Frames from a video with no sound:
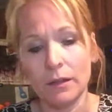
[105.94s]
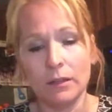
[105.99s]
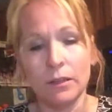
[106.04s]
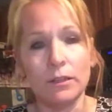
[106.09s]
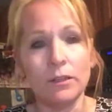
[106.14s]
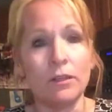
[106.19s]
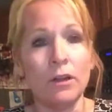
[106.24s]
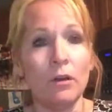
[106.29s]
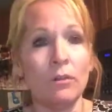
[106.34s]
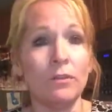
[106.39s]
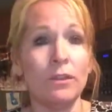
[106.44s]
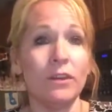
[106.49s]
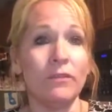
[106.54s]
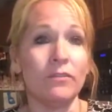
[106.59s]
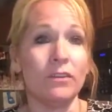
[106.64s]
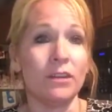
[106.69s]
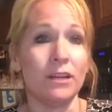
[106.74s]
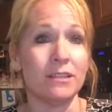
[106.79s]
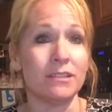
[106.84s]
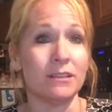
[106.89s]
know that if
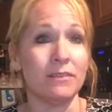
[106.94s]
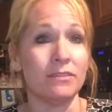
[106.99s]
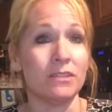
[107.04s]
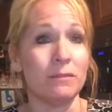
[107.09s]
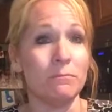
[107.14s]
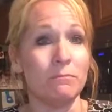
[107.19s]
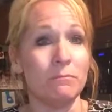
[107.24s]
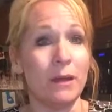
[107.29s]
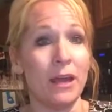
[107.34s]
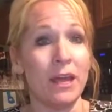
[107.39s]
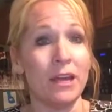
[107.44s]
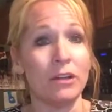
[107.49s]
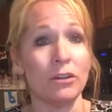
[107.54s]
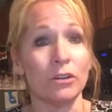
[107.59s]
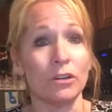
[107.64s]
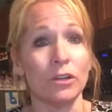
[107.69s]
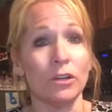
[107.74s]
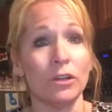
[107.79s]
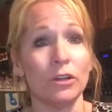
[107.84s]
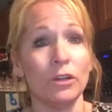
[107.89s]
you guys love to bake
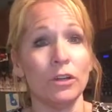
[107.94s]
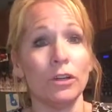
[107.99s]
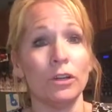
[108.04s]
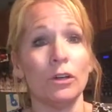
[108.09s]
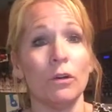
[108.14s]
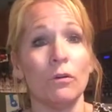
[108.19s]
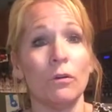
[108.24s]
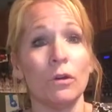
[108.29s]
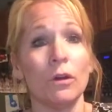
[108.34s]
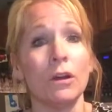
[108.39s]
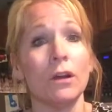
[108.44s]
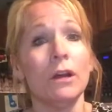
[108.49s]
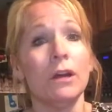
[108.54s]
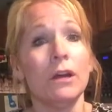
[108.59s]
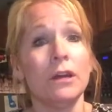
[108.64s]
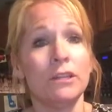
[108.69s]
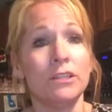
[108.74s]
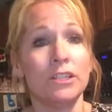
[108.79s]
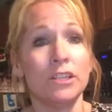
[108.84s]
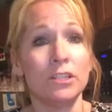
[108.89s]
or cook or
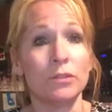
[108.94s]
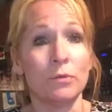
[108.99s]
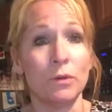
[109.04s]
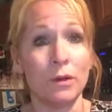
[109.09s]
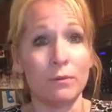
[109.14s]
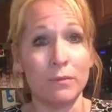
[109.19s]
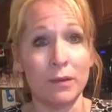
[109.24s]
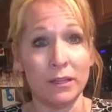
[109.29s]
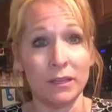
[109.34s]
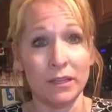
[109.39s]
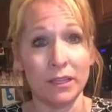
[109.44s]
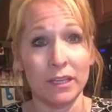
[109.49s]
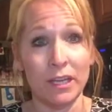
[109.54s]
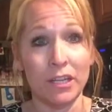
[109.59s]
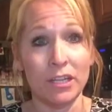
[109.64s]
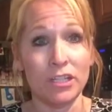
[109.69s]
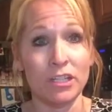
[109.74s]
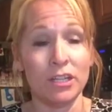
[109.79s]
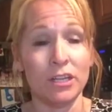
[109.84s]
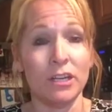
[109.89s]
just want to be in the
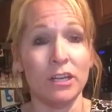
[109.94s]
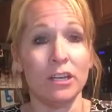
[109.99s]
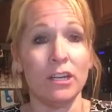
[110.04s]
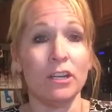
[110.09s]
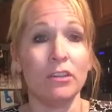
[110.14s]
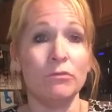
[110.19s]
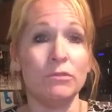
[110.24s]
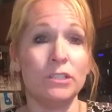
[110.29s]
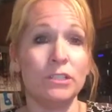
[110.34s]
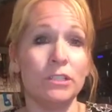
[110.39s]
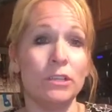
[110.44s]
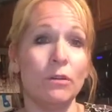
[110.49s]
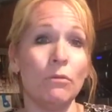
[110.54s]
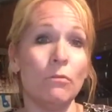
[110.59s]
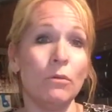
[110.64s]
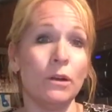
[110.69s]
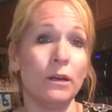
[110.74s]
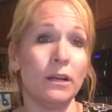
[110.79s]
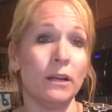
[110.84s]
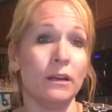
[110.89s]
kitchen and you still
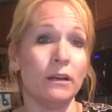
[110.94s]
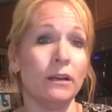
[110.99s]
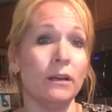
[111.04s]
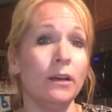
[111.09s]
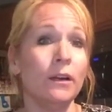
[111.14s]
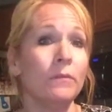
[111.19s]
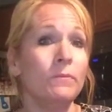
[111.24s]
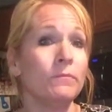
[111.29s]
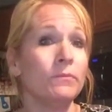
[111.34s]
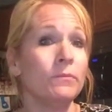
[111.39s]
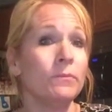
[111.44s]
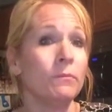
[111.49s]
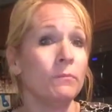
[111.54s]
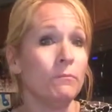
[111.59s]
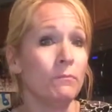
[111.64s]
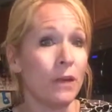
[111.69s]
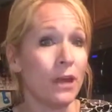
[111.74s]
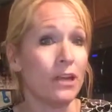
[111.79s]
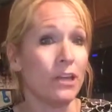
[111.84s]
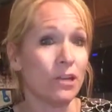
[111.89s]
want to
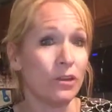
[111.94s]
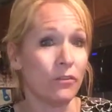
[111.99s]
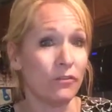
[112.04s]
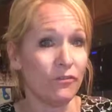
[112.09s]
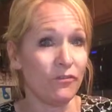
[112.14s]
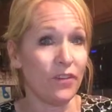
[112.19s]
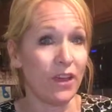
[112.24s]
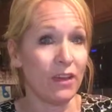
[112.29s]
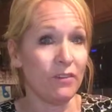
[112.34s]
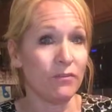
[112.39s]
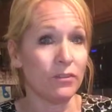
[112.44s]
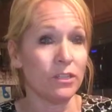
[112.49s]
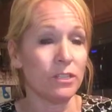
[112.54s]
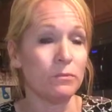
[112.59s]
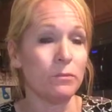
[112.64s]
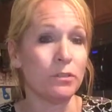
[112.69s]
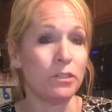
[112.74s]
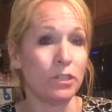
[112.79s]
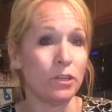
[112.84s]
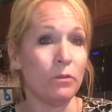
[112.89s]
make your favorites
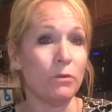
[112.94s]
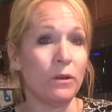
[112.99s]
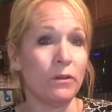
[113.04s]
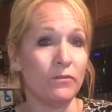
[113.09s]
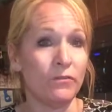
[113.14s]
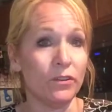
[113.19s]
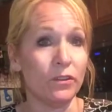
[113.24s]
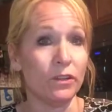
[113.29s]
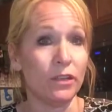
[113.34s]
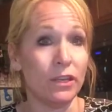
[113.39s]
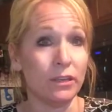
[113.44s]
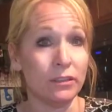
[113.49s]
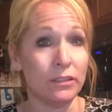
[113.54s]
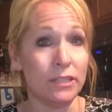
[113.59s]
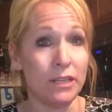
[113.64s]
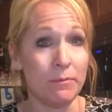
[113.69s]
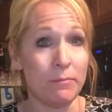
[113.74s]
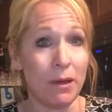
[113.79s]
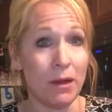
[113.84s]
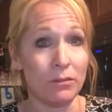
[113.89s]
but you don't want to feel
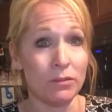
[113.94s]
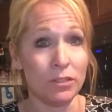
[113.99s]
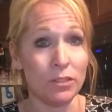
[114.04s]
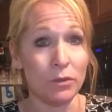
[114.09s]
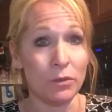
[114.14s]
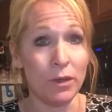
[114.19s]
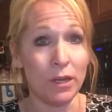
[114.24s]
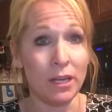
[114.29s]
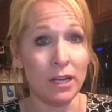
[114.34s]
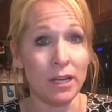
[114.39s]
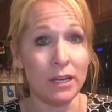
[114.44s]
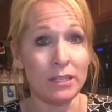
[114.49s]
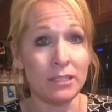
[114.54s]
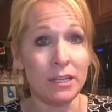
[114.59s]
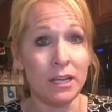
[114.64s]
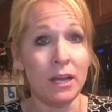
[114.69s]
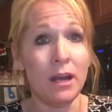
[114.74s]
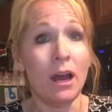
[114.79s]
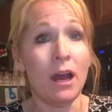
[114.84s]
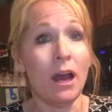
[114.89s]
guilty about doing it,
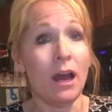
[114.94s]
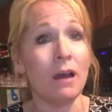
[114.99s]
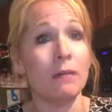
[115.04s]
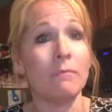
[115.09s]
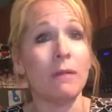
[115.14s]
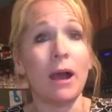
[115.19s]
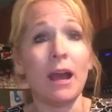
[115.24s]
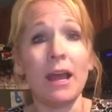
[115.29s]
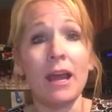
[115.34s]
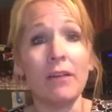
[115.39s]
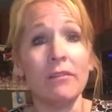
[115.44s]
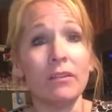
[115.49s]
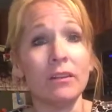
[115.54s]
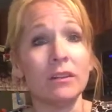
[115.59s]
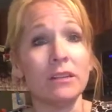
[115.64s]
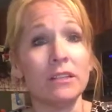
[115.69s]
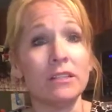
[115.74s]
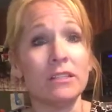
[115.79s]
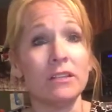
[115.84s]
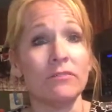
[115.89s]
I have a
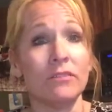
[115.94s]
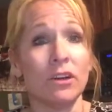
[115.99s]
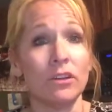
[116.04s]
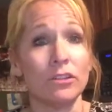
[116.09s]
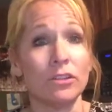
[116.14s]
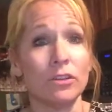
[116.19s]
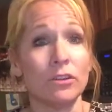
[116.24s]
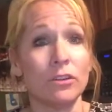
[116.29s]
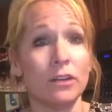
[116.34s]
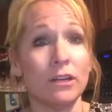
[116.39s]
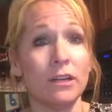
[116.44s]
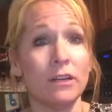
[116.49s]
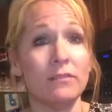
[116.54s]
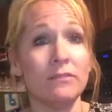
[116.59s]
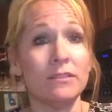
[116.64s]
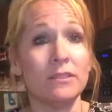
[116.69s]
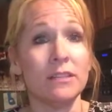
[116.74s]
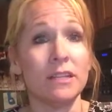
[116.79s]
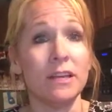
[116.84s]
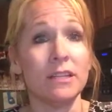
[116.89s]
list of
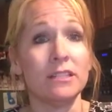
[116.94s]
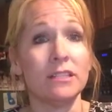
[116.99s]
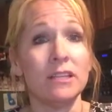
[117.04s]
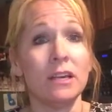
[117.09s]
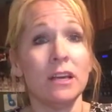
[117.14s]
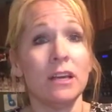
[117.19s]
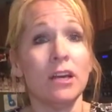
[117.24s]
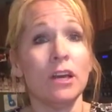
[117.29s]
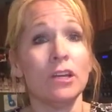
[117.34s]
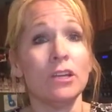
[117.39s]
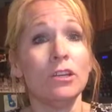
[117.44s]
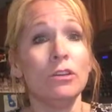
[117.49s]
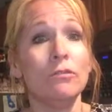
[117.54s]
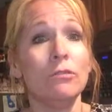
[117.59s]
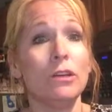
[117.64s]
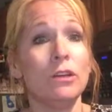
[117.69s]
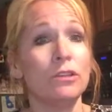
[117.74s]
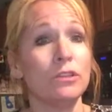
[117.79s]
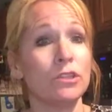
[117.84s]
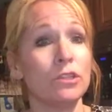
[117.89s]
alternatives that you
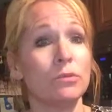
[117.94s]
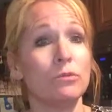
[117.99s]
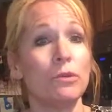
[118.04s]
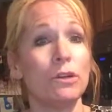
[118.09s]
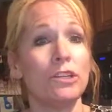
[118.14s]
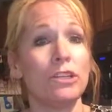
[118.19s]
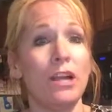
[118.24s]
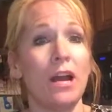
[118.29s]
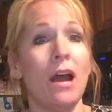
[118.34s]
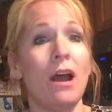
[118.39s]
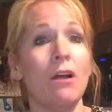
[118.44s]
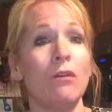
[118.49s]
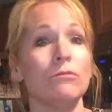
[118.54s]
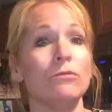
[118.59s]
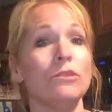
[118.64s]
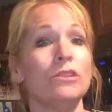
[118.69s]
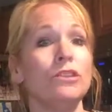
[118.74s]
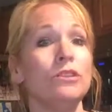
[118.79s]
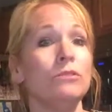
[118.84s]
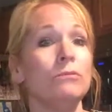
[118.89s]
can switch
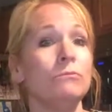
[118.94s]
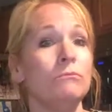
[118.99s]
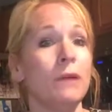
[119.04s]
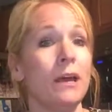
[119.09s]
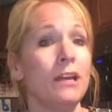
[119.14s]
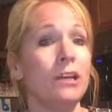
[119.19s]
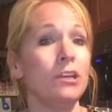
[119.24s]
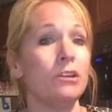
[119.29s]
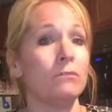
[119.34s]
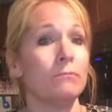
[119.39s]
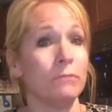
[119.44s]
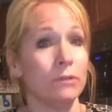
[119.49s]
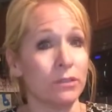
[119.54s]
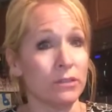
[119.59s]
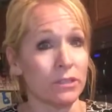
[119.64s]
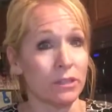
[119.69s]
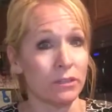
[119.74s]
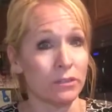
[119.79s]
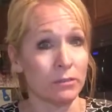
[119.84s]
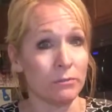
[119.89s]
out to make your
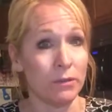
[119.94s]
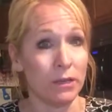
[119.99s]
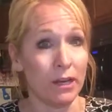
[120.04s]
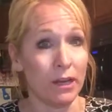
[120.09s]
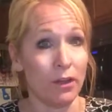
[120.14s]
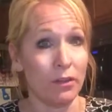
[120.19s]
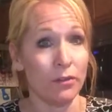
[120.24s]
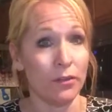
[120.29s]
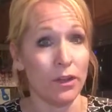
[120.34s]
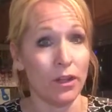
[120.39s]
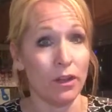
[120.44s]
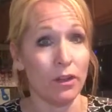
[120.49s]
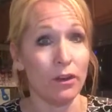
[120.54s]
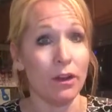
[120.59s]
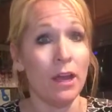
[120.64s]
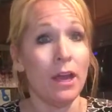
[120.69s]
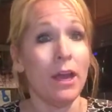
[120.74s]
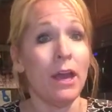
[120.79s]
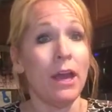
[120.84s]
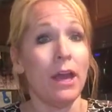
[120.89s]
meals a little bit healthier.
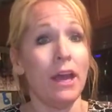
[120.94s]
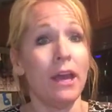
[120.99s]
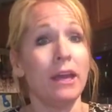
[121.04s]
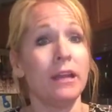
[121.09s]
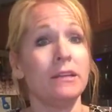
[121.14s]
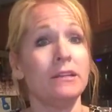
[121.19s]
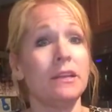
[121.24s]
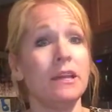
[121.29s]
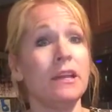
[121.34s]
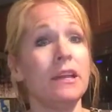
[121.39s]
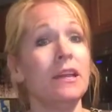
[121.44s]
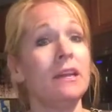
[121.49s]
And